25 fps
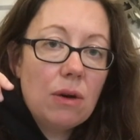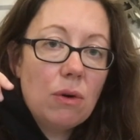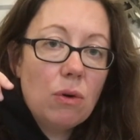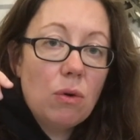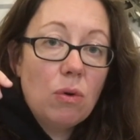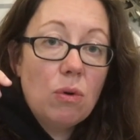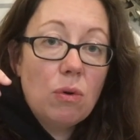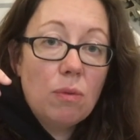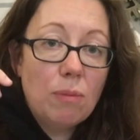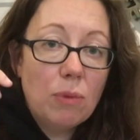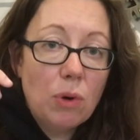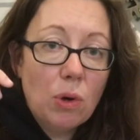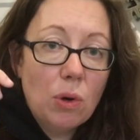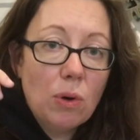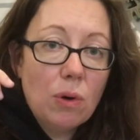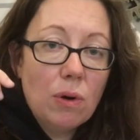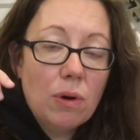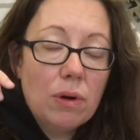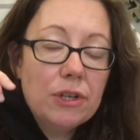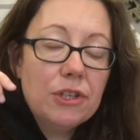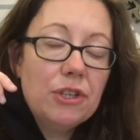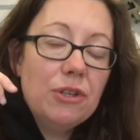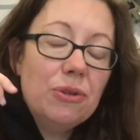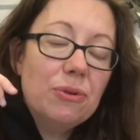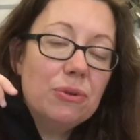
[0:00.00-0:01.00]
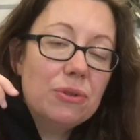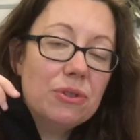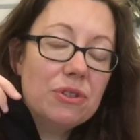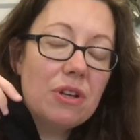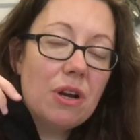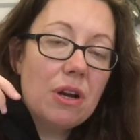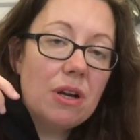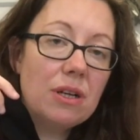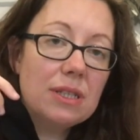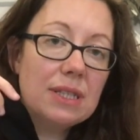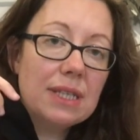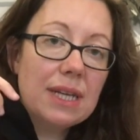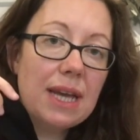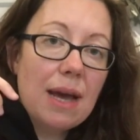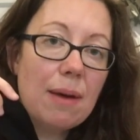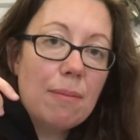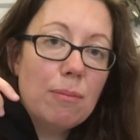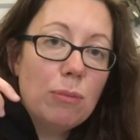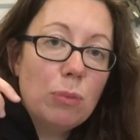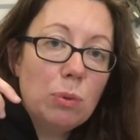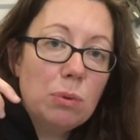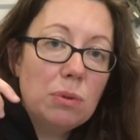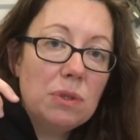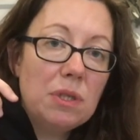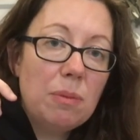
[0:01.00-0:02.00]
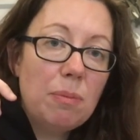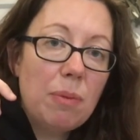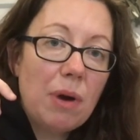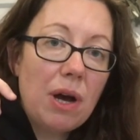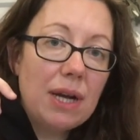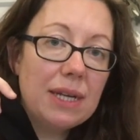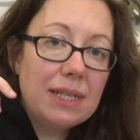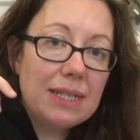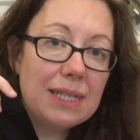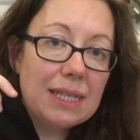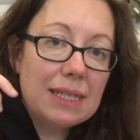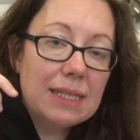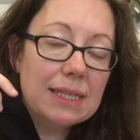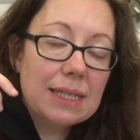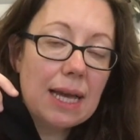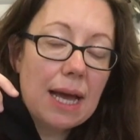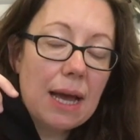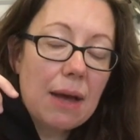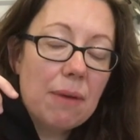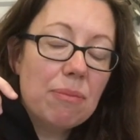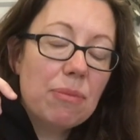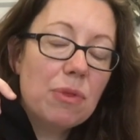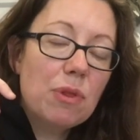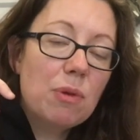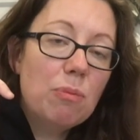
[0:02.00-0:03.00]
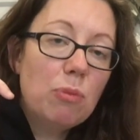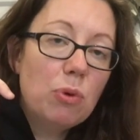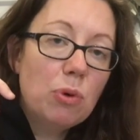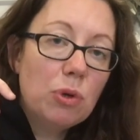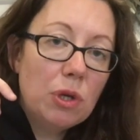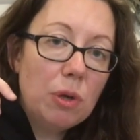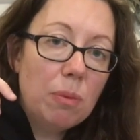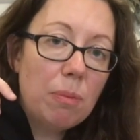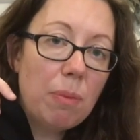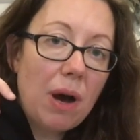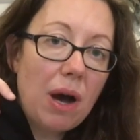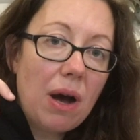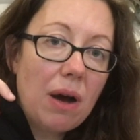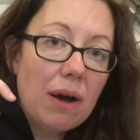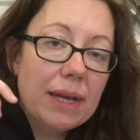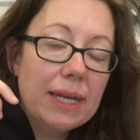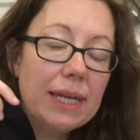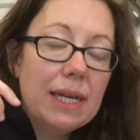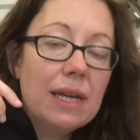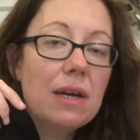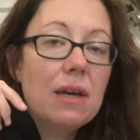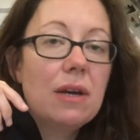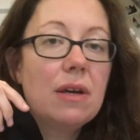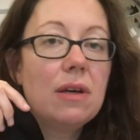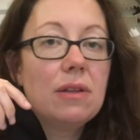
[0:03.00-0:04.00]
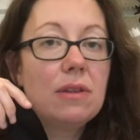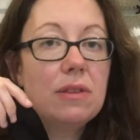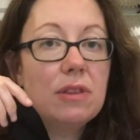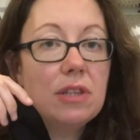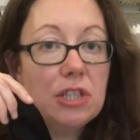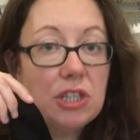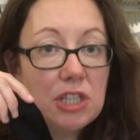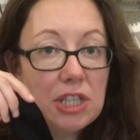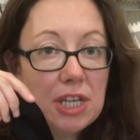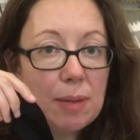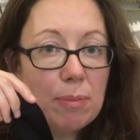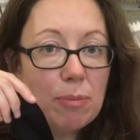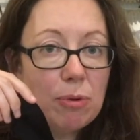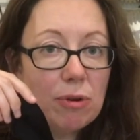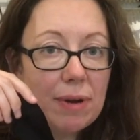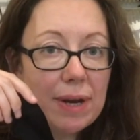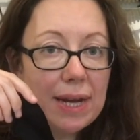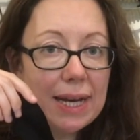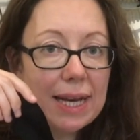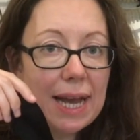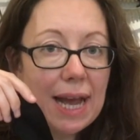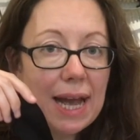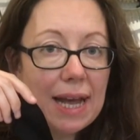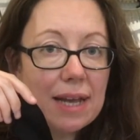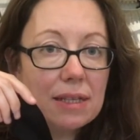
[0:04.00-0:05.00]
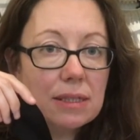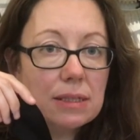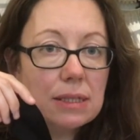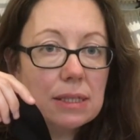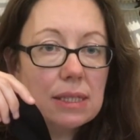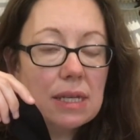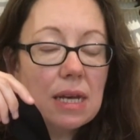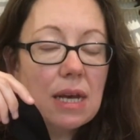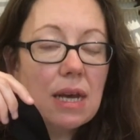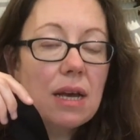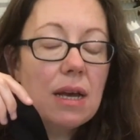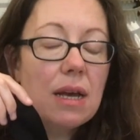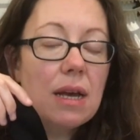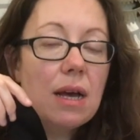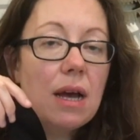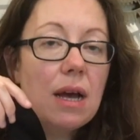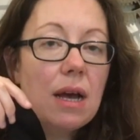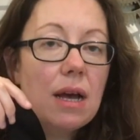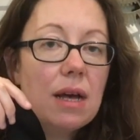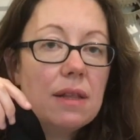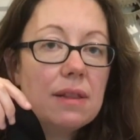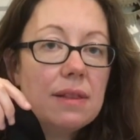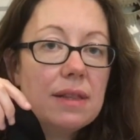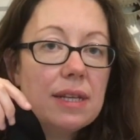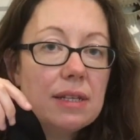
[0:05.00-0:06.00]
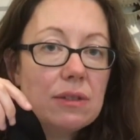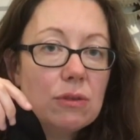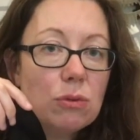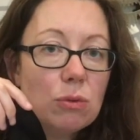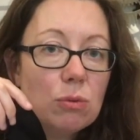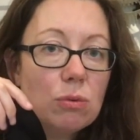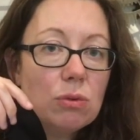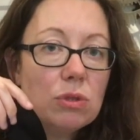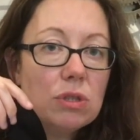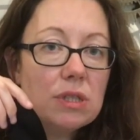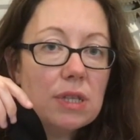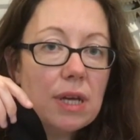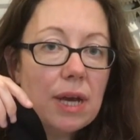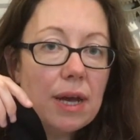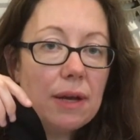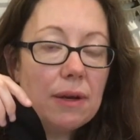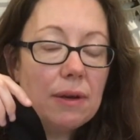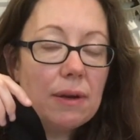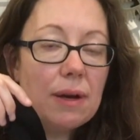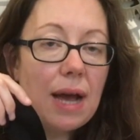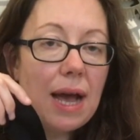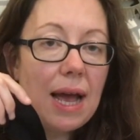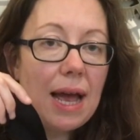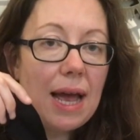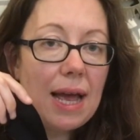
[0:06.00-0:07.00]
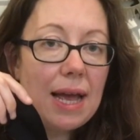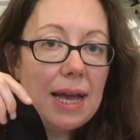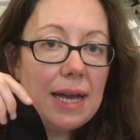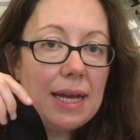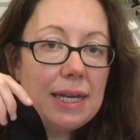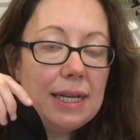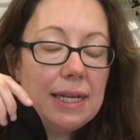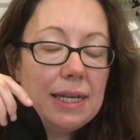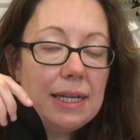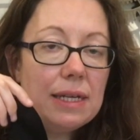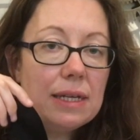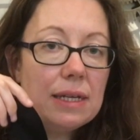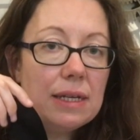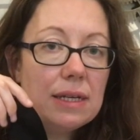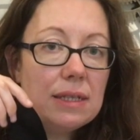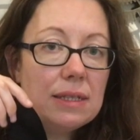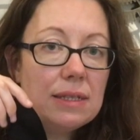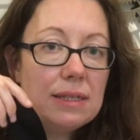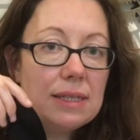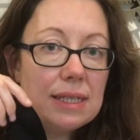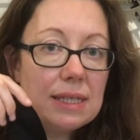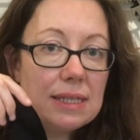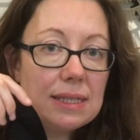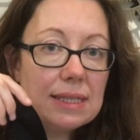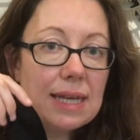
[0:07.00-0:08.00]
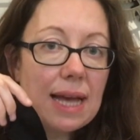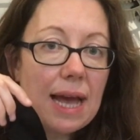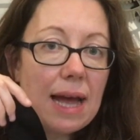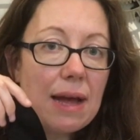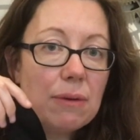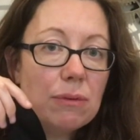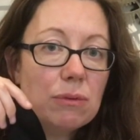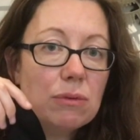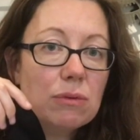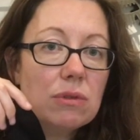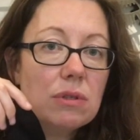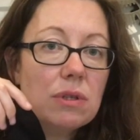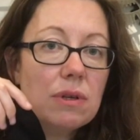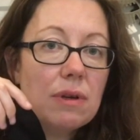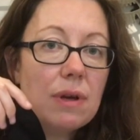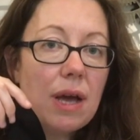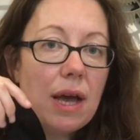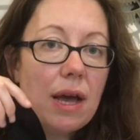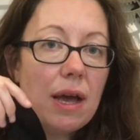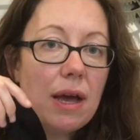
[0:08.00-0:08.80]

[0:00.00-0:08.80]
or more, you'll start to get multi-buy discount. The more you buy, the cheaper it gets. There's also a discount